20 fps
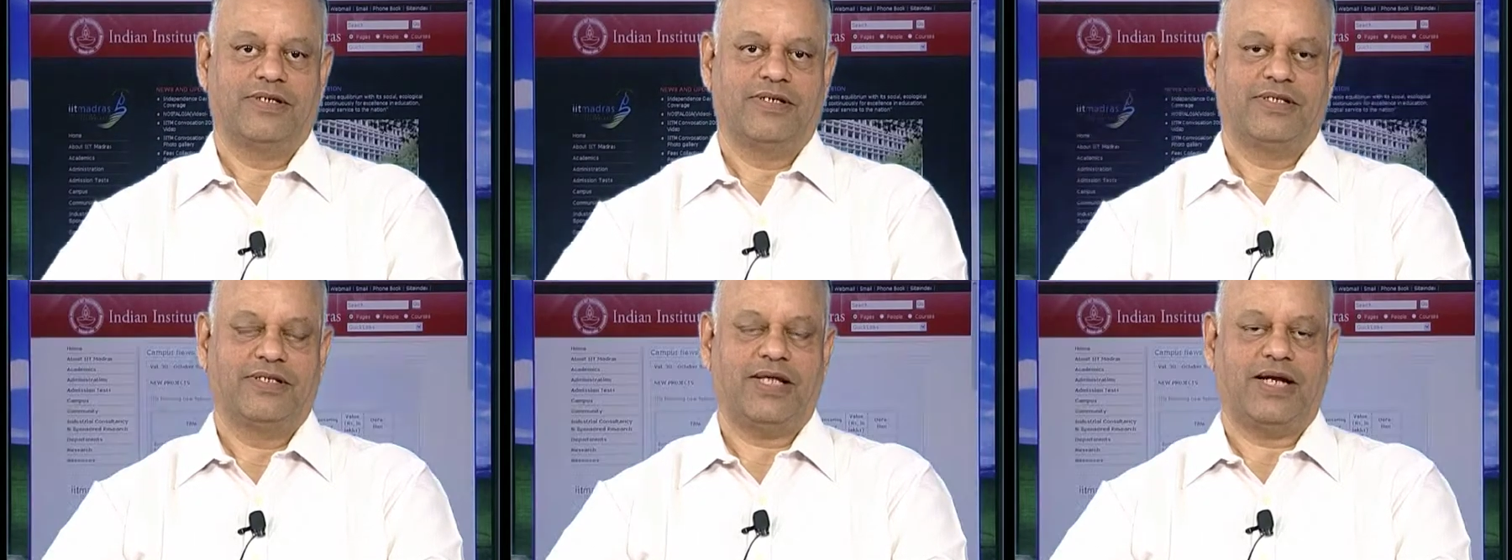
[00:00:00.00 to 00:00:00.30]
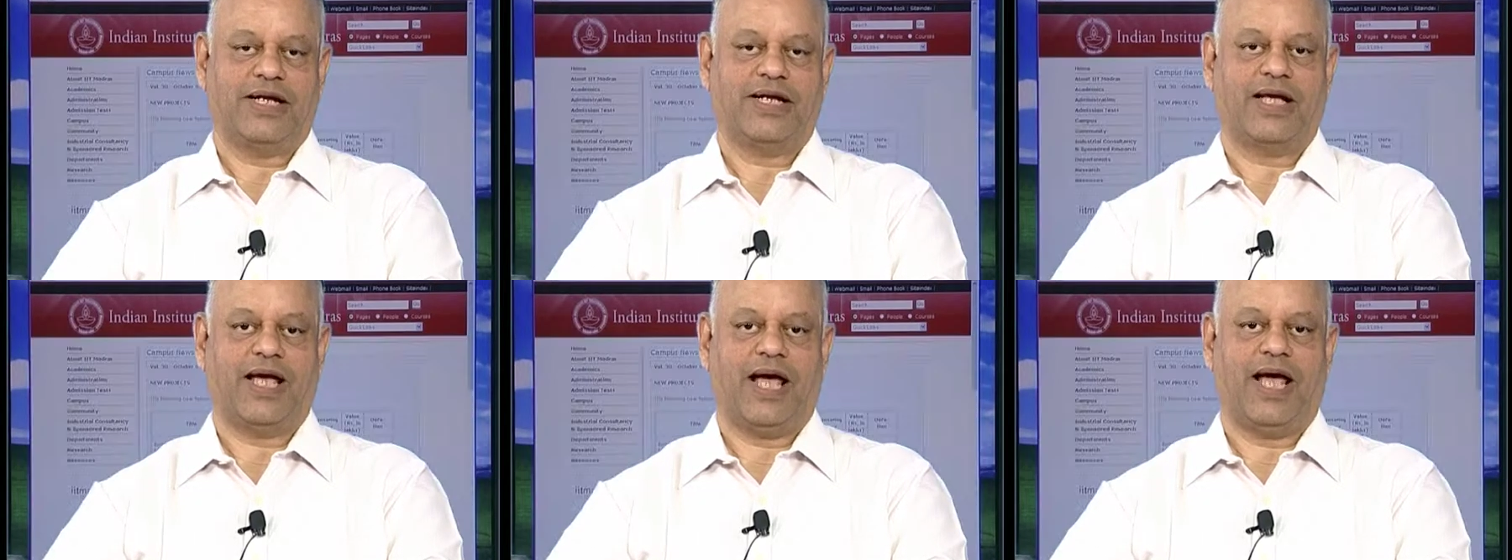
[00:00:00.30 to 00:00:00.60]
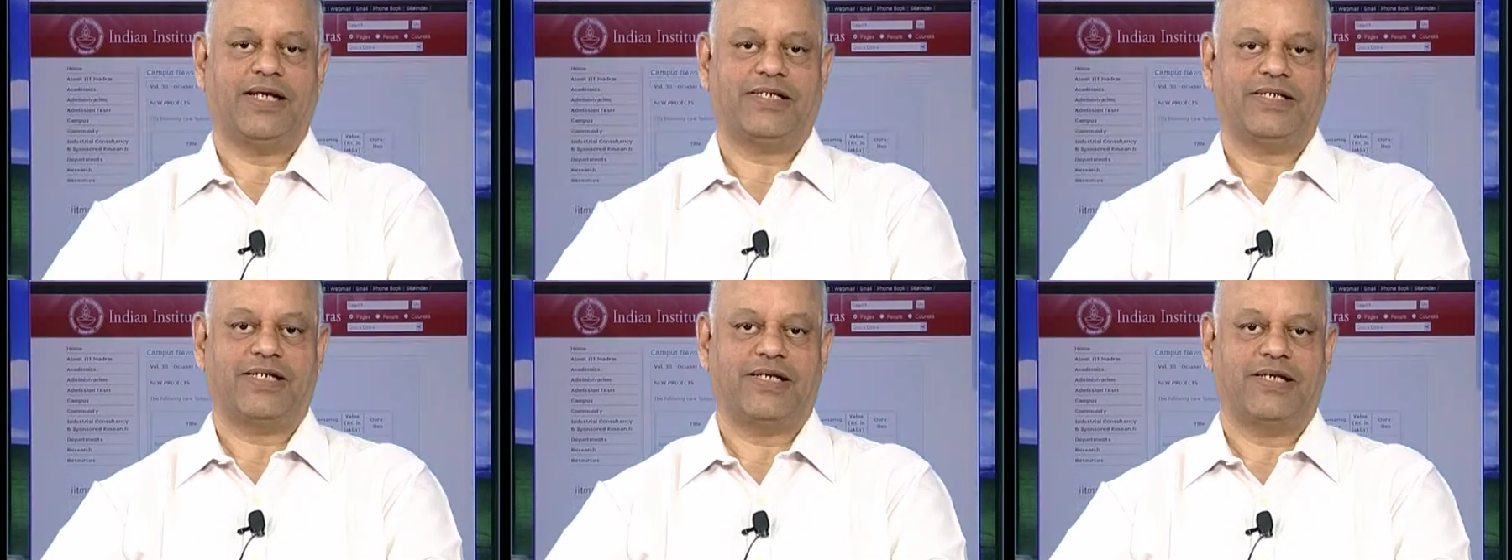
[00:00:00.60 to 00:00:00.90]
That
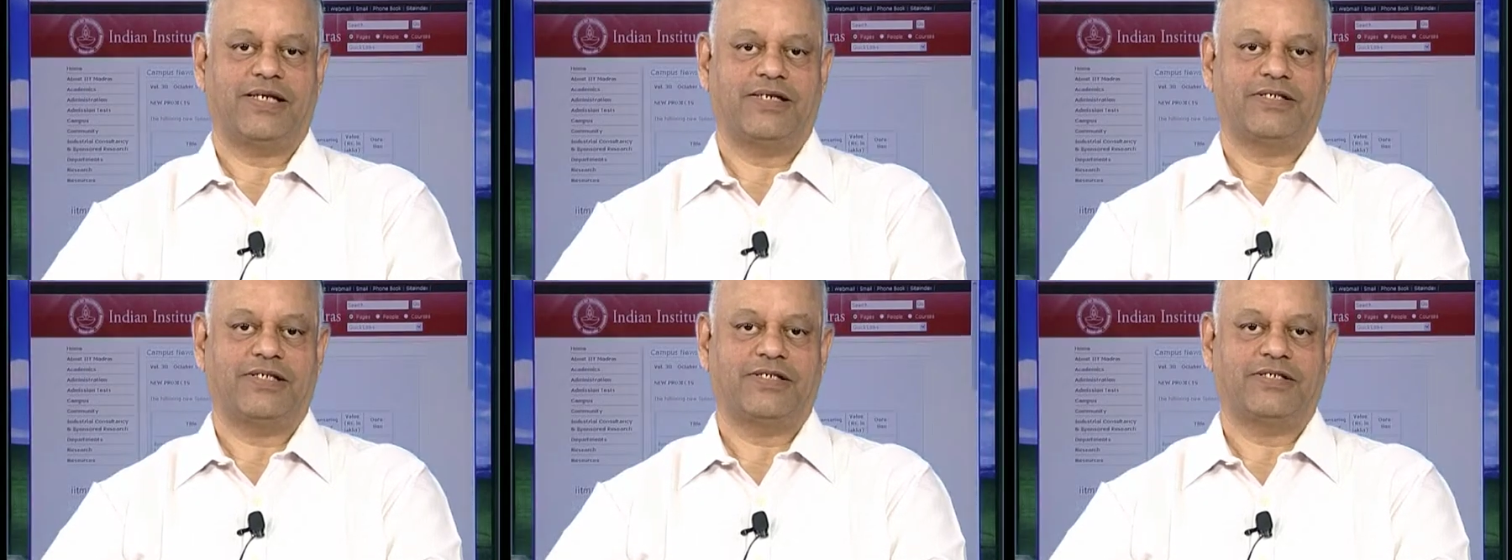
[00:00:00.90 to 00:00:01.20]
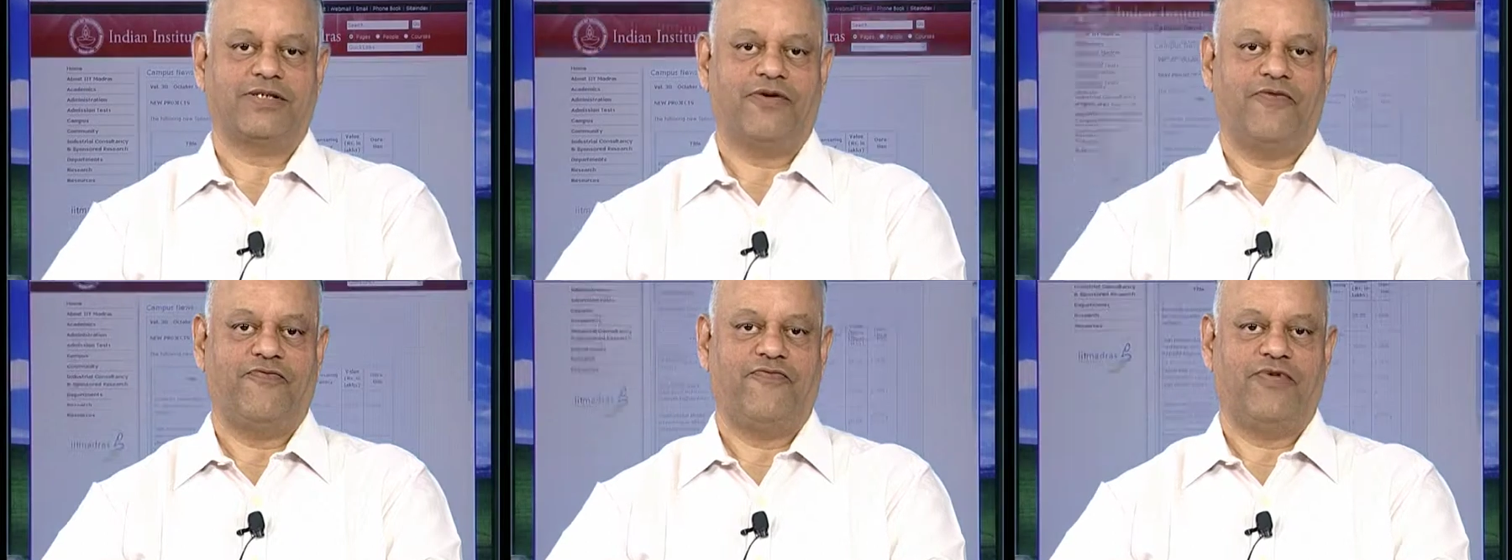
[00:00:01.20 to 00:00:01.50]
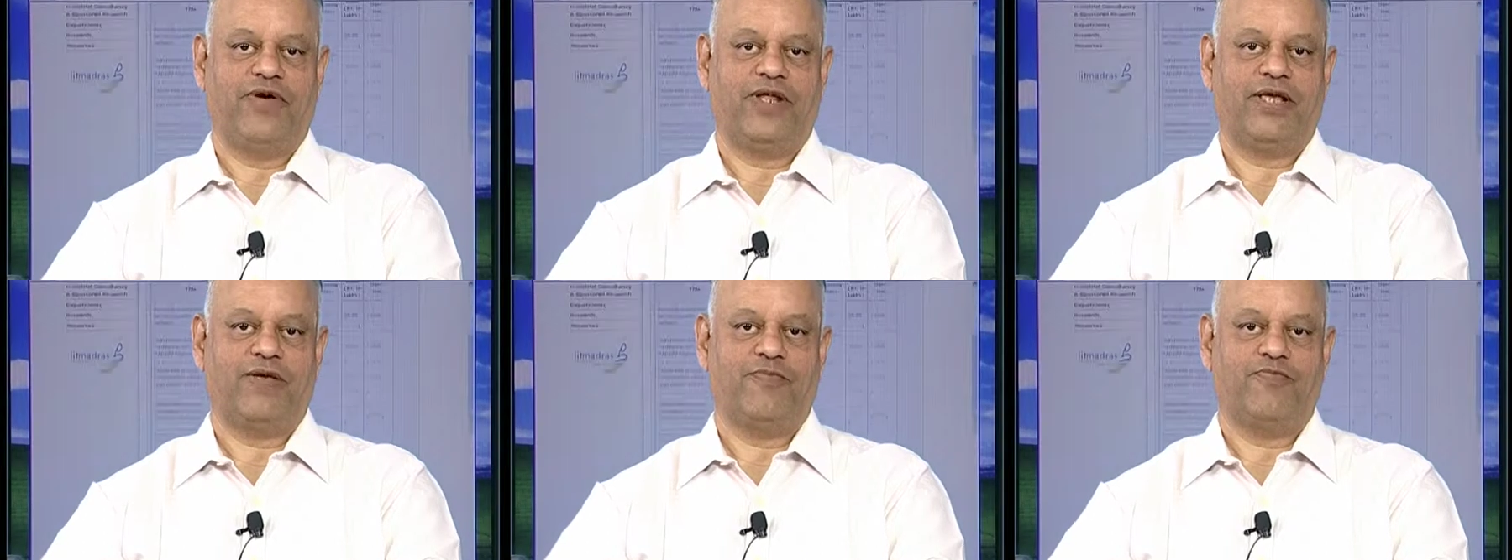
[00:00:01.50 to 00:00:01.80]
caching is a
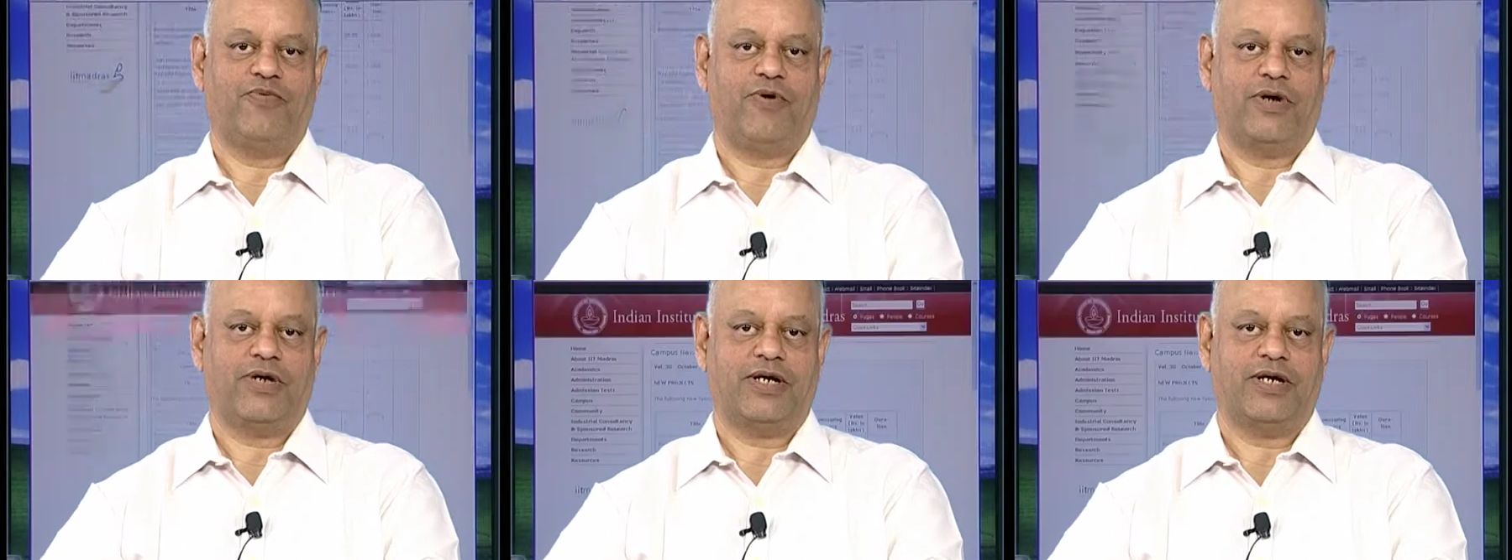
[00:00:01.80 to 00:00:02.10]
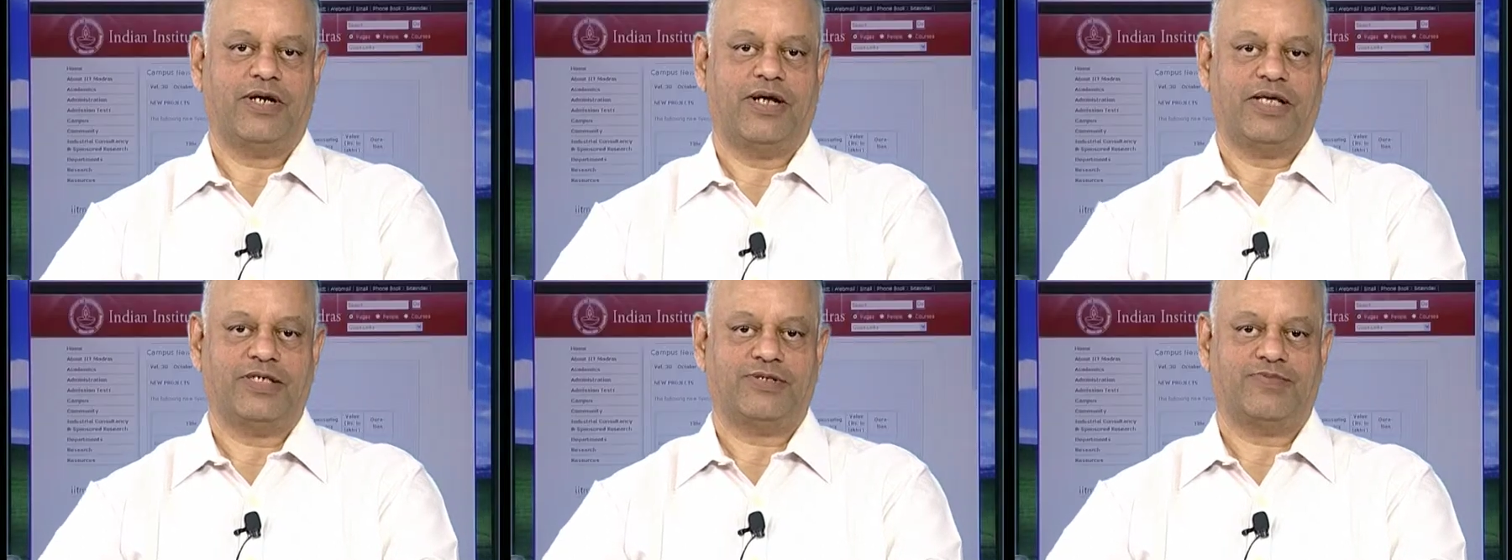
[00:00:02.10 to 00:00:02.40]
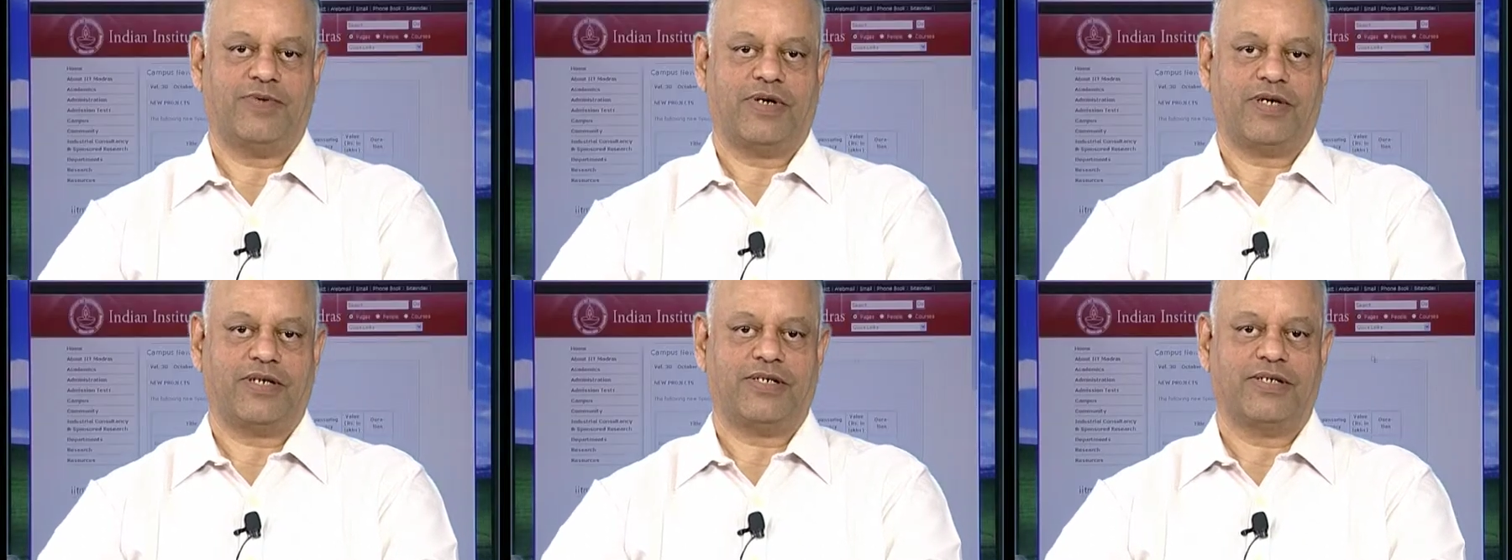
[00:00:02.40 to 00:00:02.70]
very important
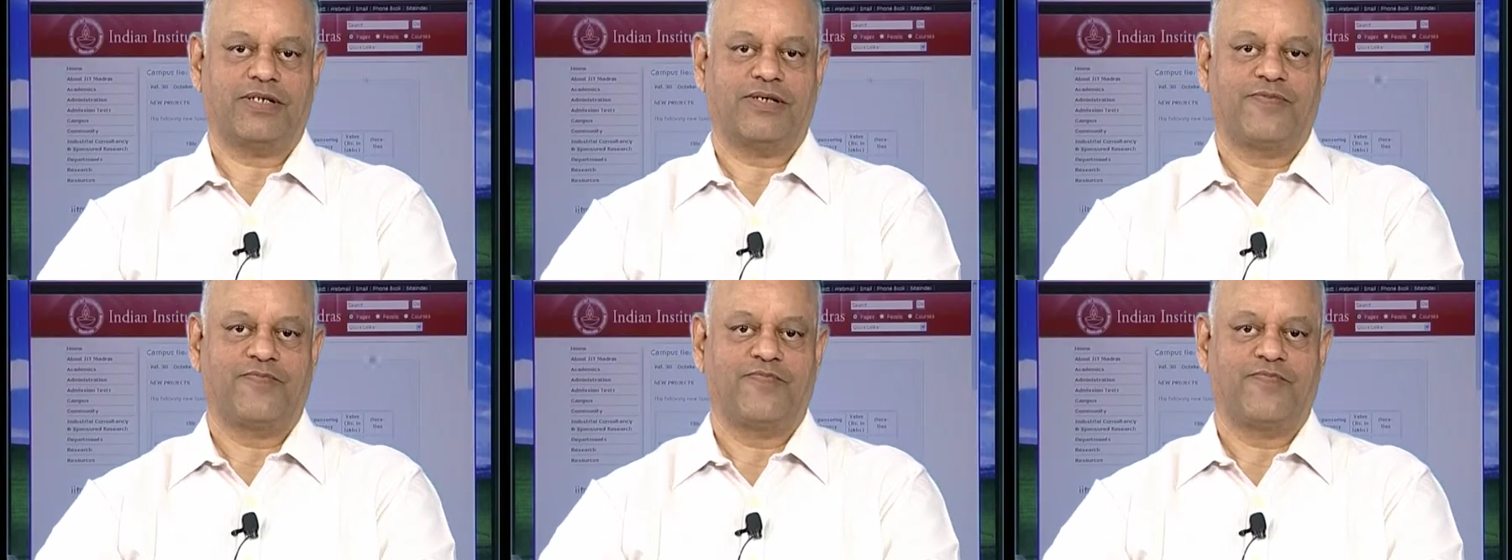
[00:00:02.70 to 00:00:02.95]
aspect.